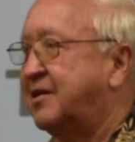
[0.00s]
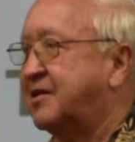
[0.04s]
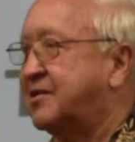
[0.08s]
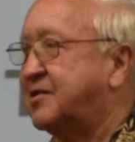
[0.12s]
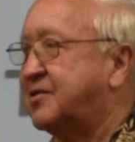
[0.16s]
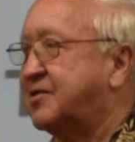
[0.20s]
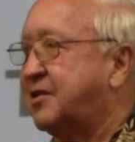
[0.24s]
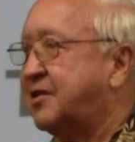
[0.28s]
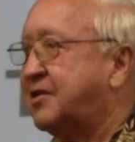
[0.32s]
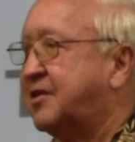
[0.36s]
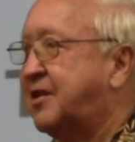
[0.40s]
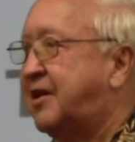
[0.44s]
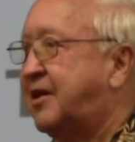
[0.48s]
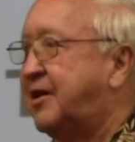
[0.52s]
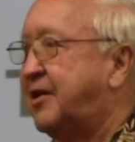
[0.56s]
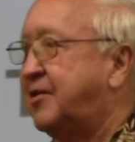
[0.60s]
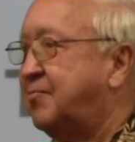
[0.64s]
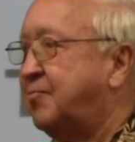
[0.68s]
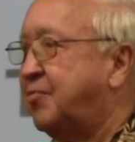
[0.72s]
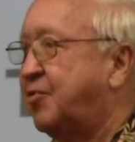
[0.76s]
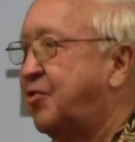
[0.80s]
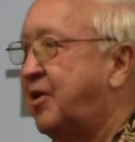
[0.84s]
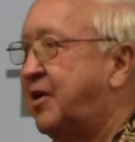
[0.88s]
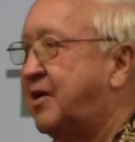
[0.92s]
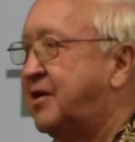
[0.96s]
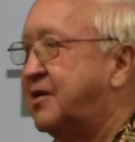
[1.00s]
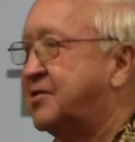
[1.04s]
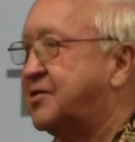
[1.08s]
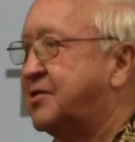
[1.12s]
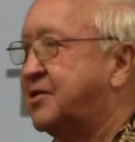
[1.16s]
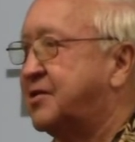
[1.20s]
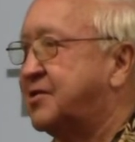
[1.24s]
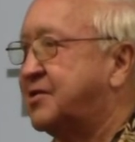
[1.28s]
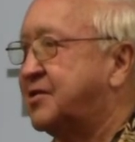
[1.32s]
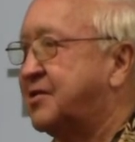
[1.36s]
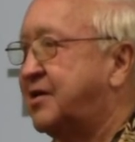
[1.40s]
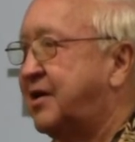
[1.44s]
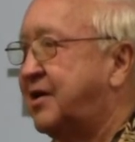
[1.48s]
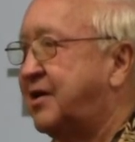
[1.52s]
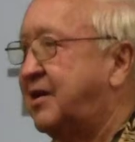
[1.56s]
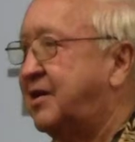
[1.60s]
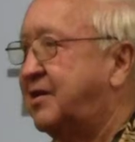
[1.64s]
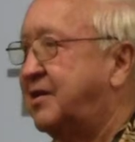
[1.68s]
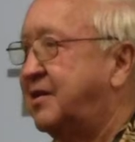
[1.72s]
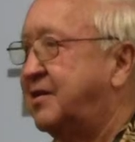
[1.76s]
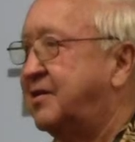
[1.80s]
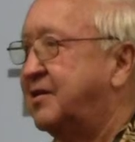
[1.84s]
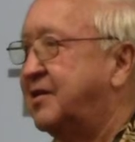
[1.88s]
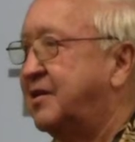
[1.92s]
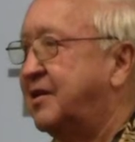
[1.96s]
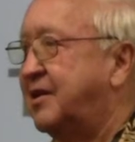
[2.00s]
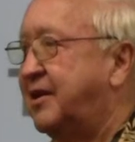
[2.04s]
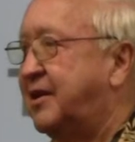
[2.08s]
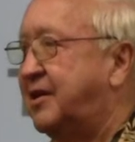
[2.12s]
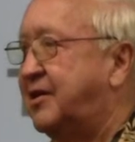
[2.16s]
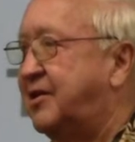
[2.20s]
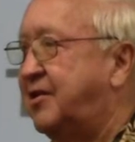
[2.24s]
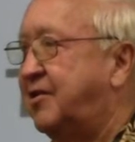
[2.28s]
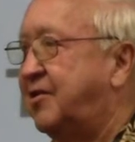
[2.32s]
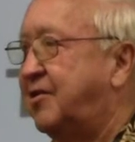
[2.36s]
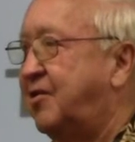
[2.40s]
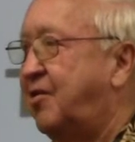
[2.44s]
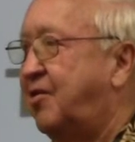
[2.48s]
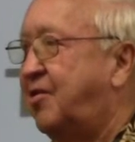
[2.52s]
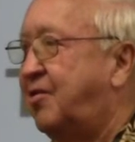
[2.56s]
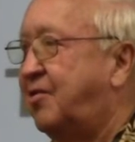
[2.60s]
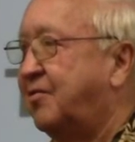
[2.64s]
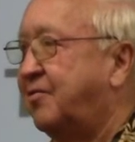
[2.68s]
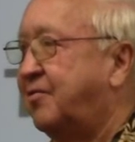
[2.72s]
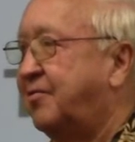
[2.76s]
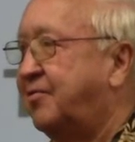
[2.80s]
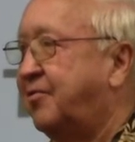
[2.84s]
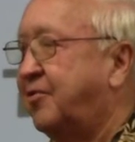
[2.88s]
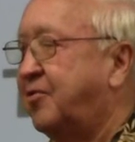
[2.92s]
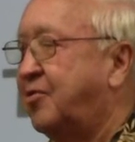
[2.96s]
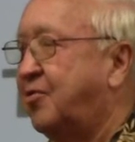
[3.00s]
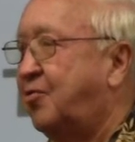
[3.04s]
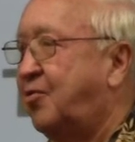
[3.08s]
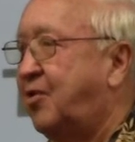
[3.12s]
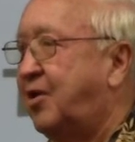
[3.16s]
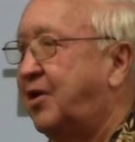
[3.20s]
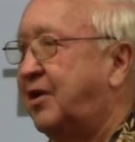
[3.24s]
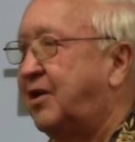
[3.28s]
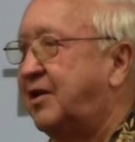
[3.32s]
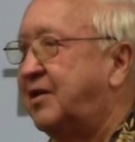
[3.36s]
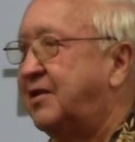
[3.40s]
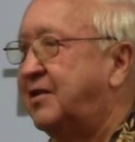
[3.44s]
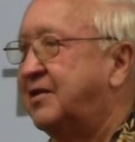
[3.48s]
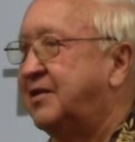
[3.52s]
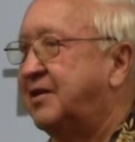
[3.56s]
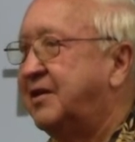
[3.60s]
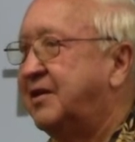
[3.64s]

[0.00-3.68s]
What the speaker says: it's a time process that'll lead you along for a while.